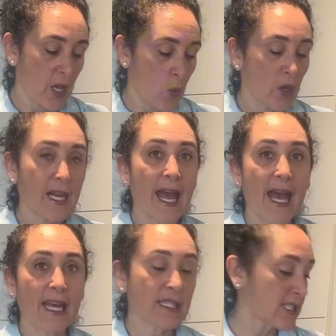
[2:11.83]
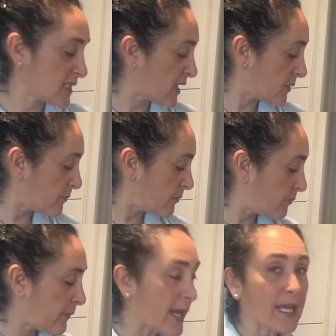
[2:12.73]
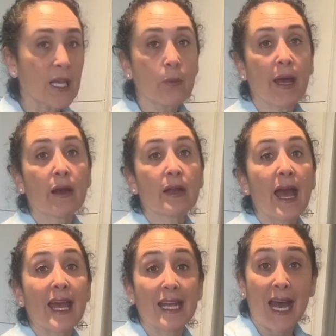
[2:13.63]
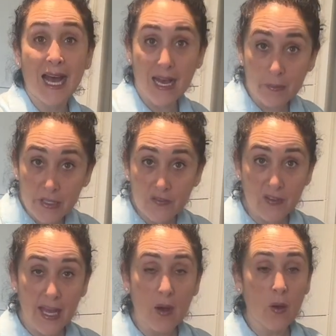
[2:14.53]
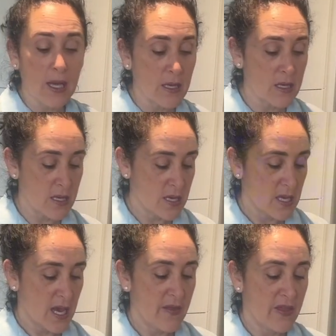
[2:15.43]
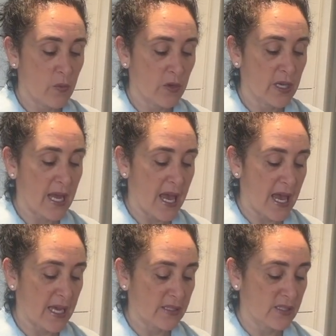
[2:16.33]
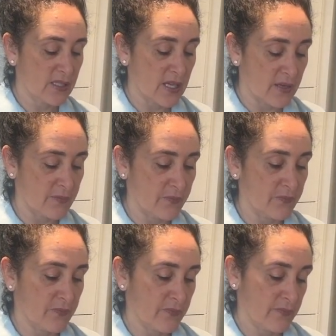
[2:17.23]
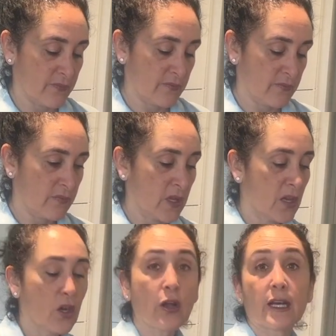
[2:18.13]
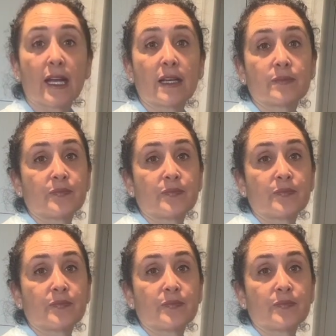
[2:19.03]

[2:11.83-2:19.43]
we're going to add some baking powder and almond flour, and then we're going to add some coconut.